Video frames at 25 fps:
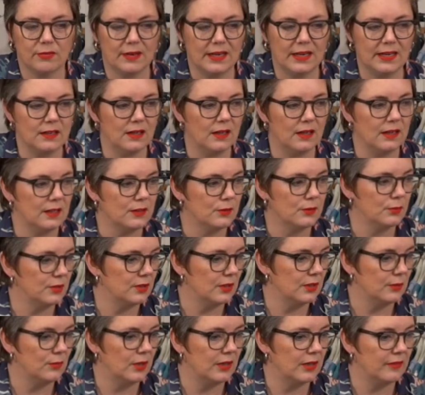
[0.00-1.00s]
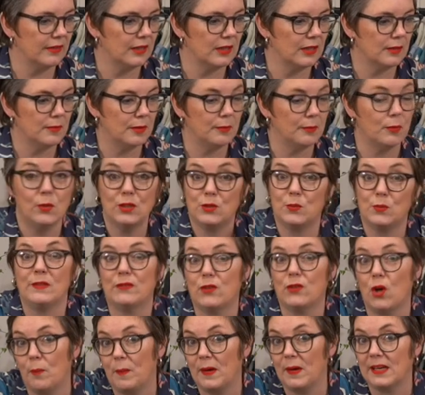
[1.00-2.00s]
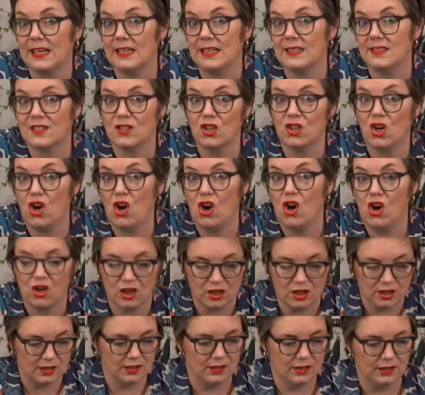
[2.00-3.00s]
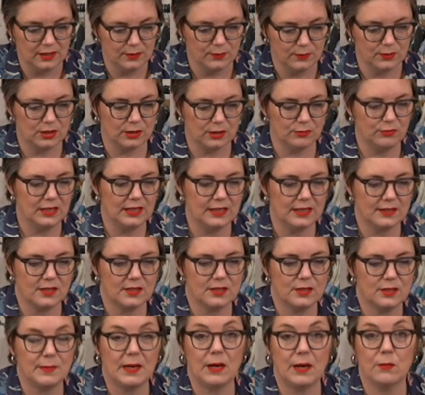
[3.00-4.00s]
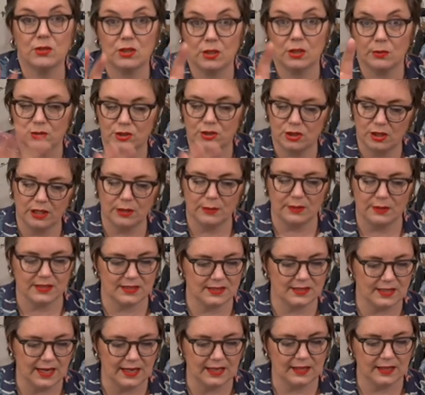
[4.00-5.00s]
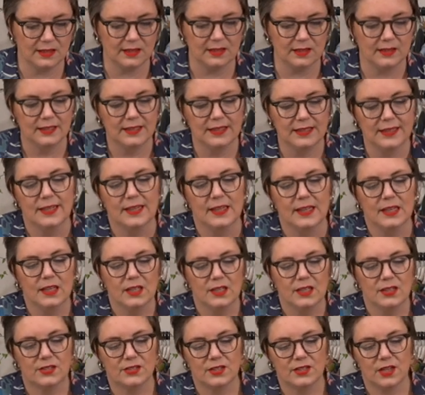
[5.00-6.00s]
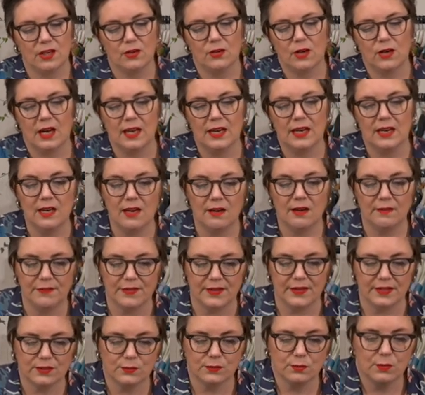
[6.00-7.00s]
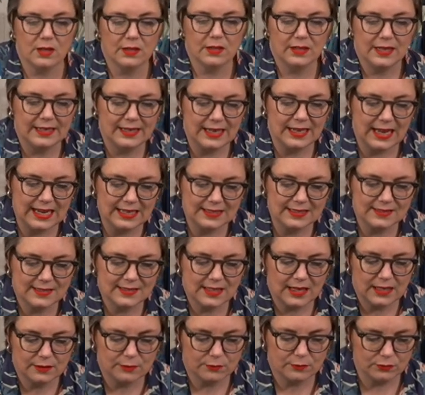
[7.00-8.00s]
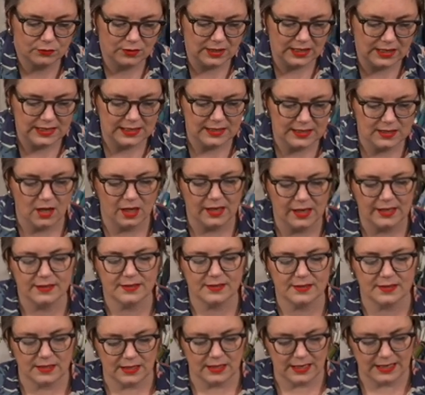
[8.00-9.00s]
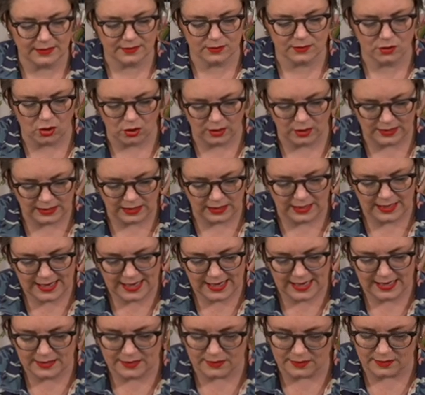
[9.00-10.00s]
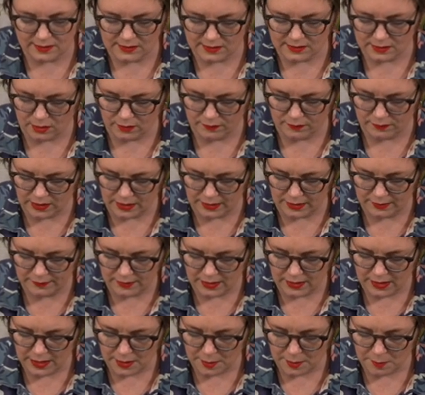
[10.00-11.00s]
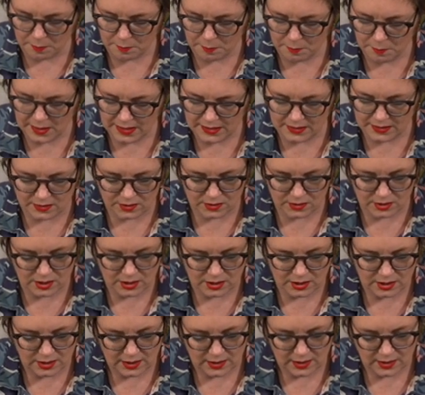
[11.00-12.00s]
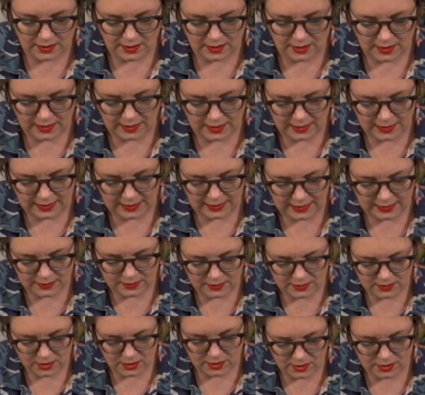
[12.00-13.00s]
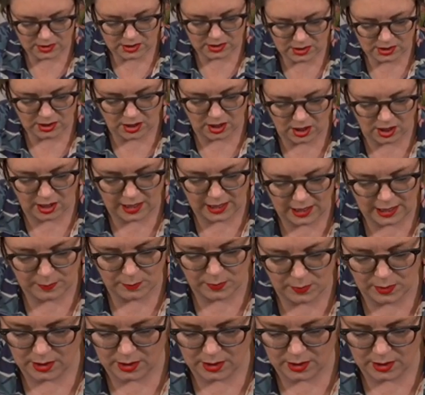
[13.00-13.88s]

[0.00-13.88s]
the Crane Island, which I'm wearing at the moment, which we've got back in stock, which I'm really excited about, which I will show you in a sec. So I love this one. And it has that really nice, it's got little hints of kind of mint and sky